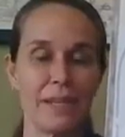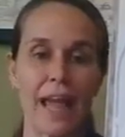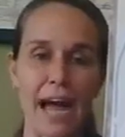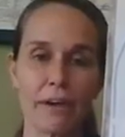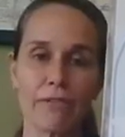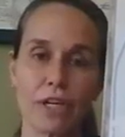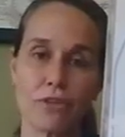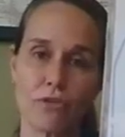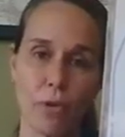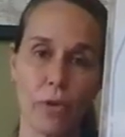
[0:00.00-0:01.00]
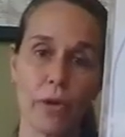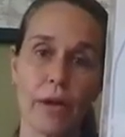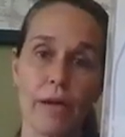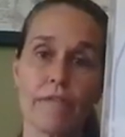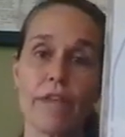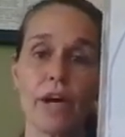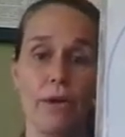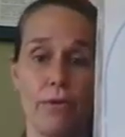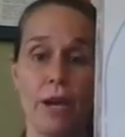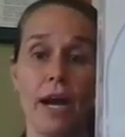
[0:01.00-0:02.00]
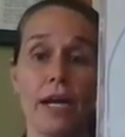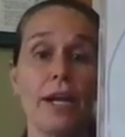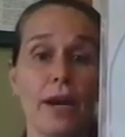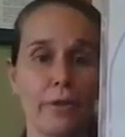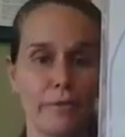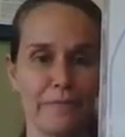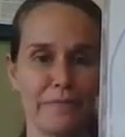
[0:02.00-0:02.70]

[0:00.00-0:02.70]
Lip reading: lack of control of the unknown.